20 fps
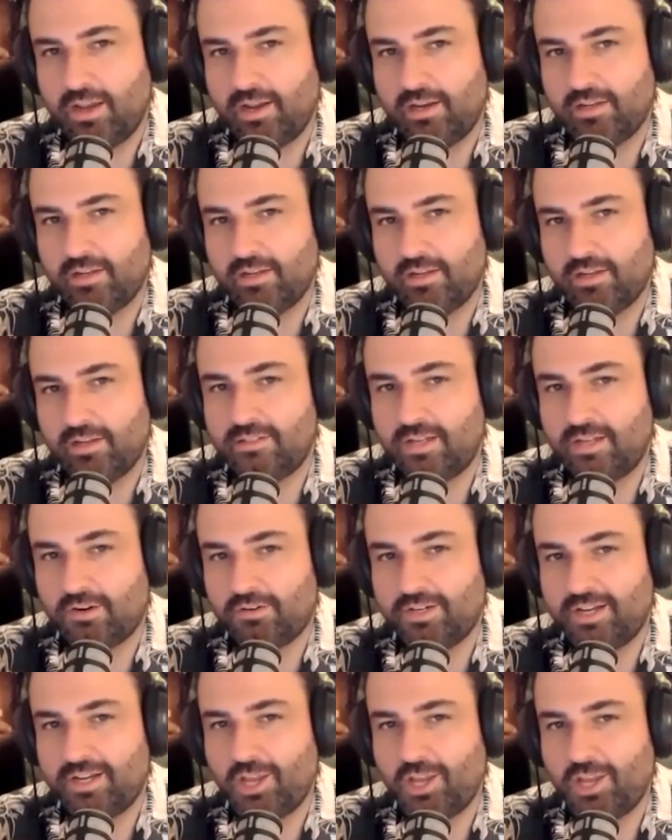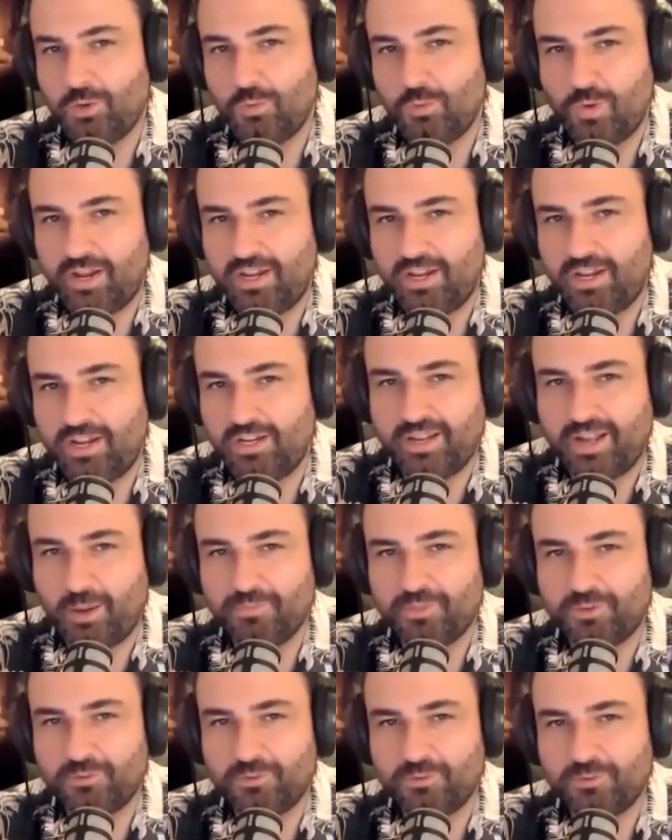Darren, are you ready to
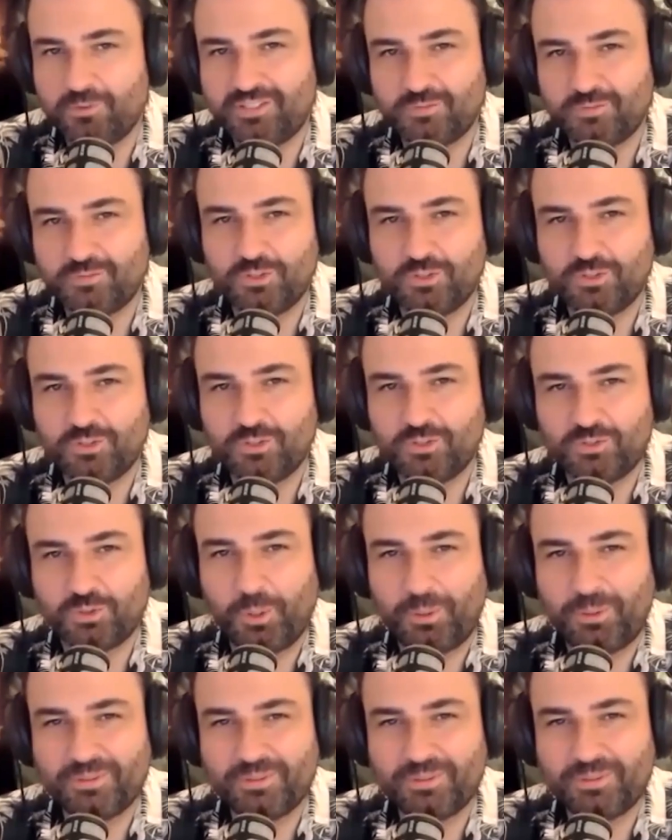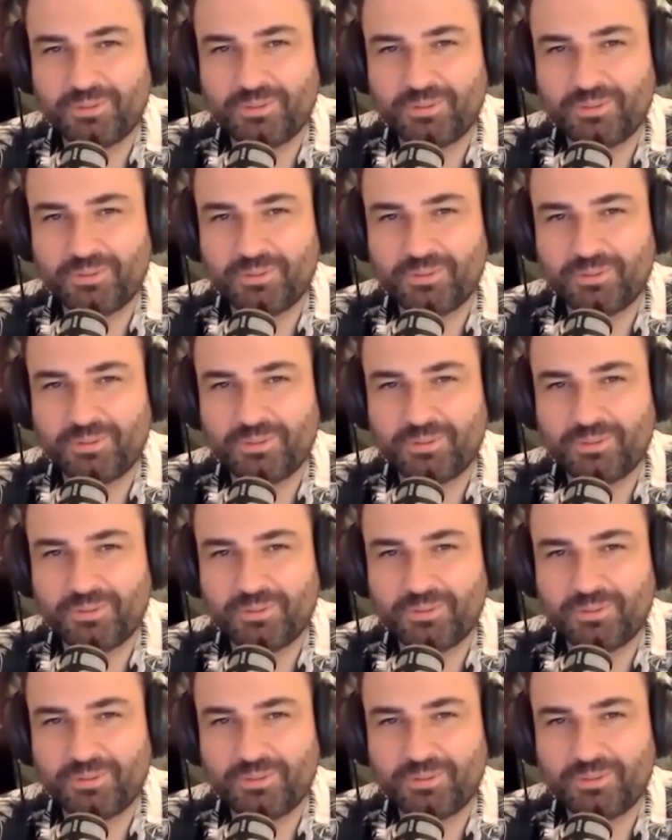become the voice of the soil?